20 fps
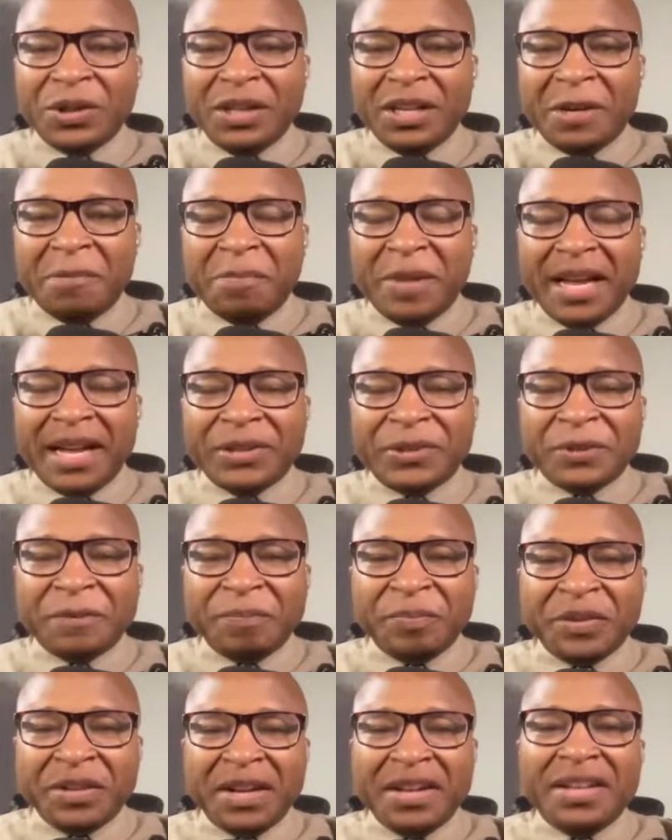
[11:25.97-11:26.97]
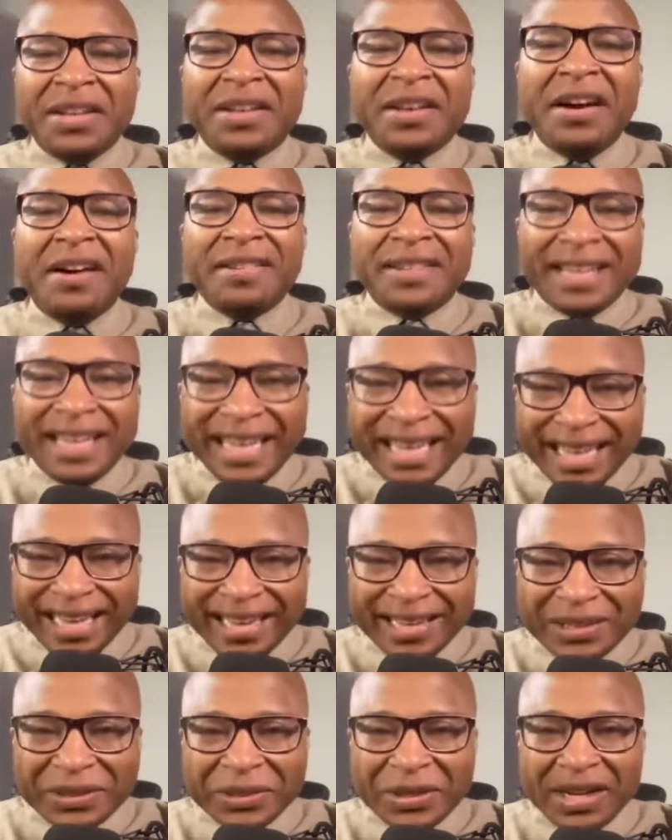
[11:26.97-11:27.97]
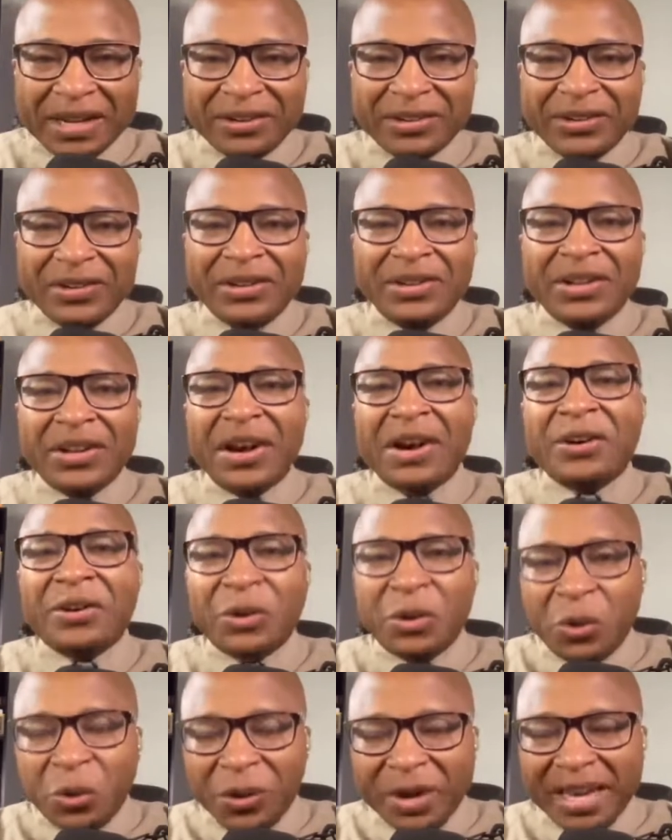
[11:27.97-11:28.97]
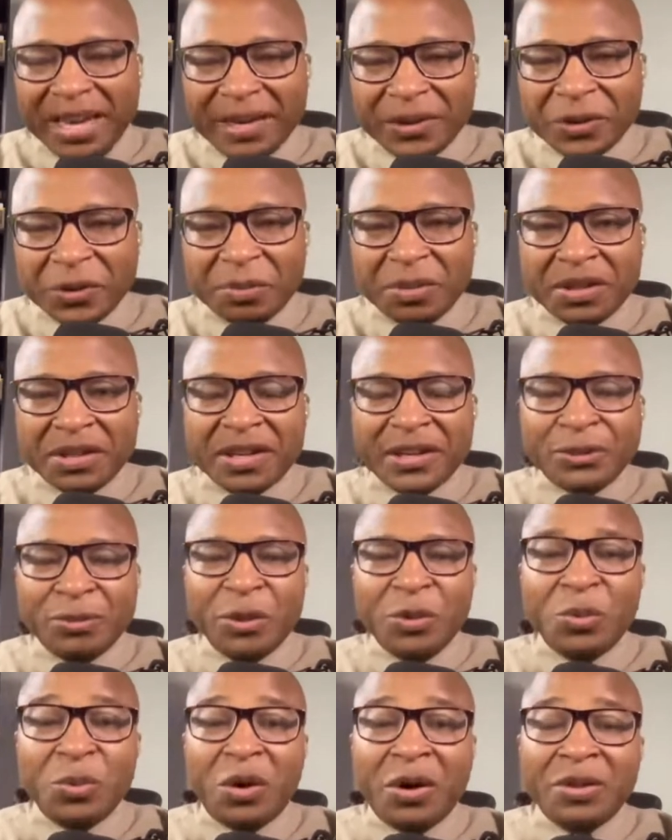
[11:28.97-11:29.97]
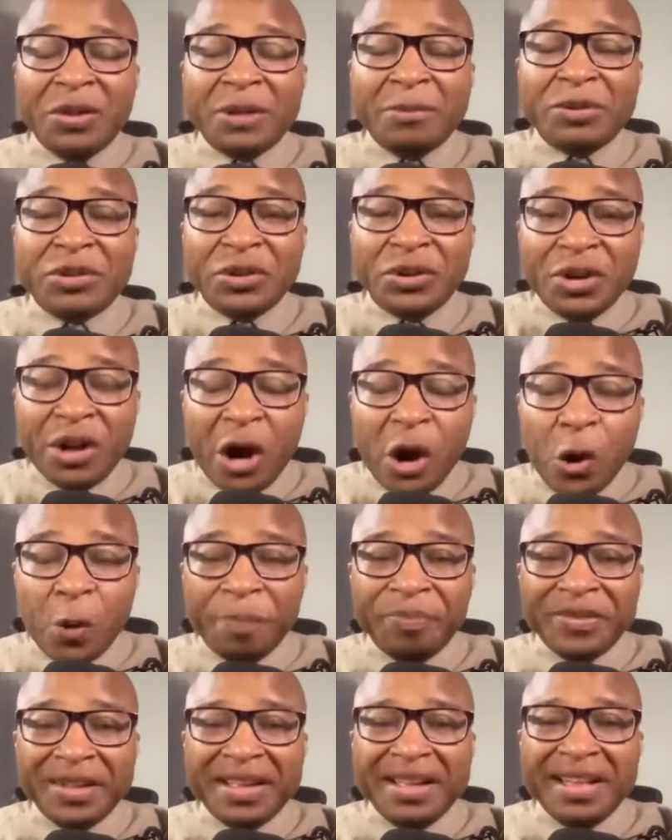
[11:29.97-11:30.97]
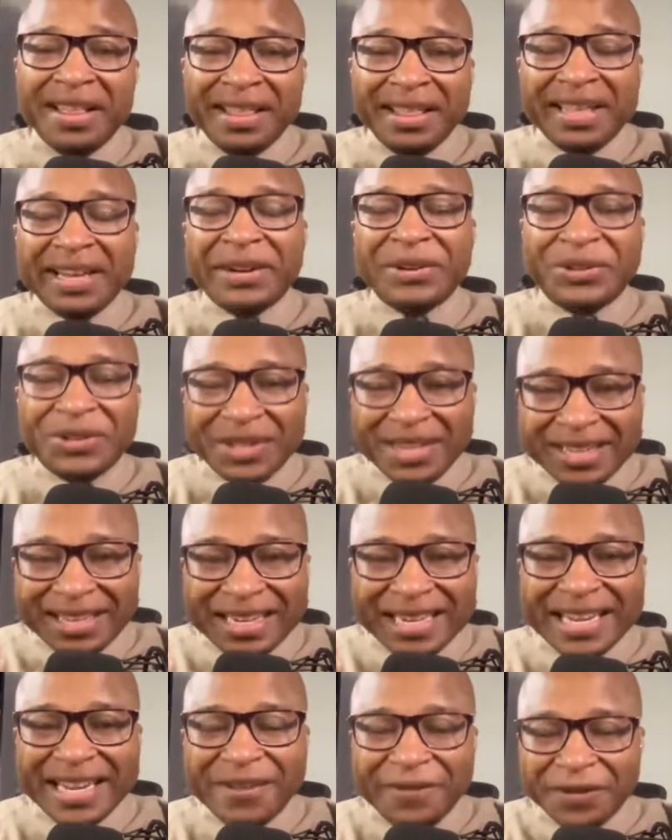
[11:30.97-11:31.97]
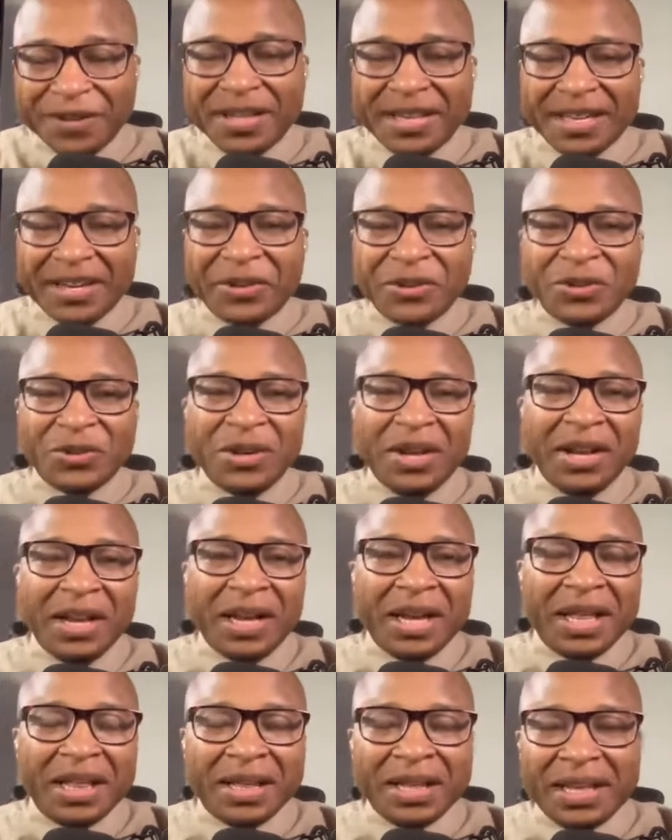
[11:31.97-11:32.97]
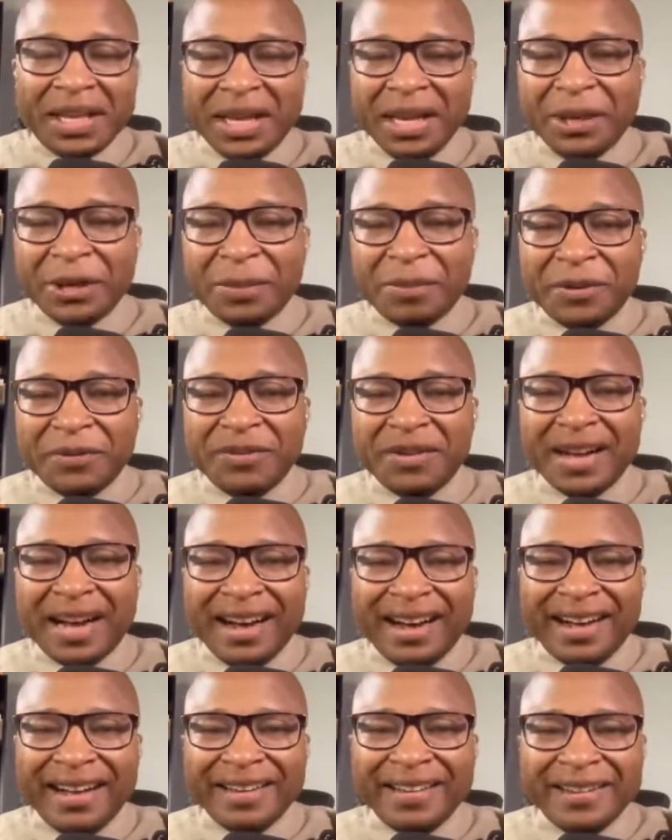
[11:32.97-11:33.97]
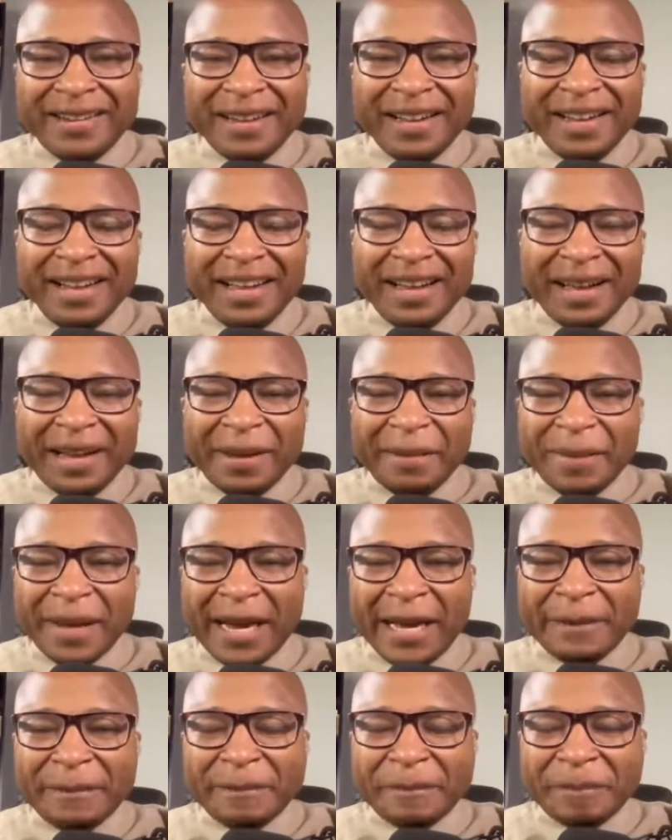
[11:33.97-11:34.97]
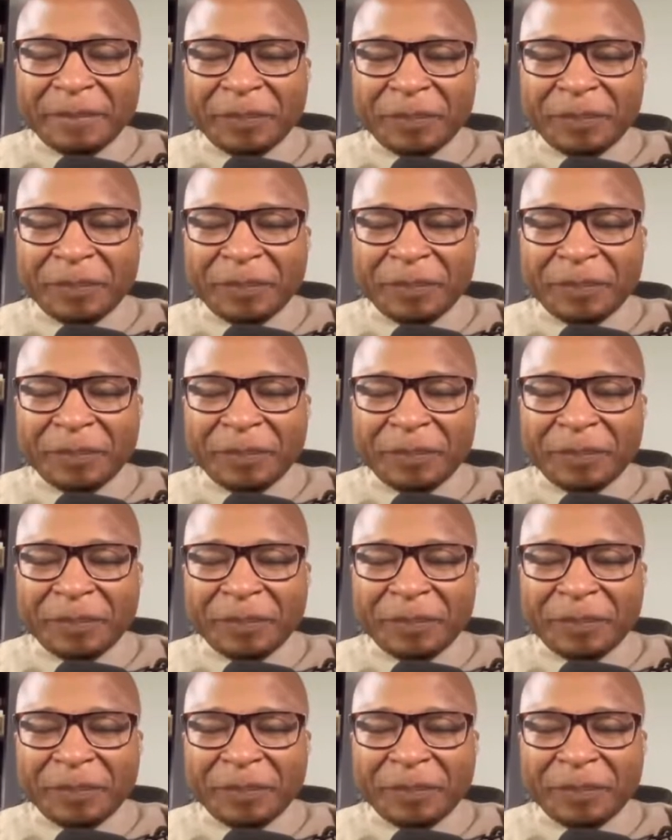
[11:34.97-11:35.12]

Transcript: to them as uh, young kings and young queens because we want them to know their significance in the kingdom of God. Amen.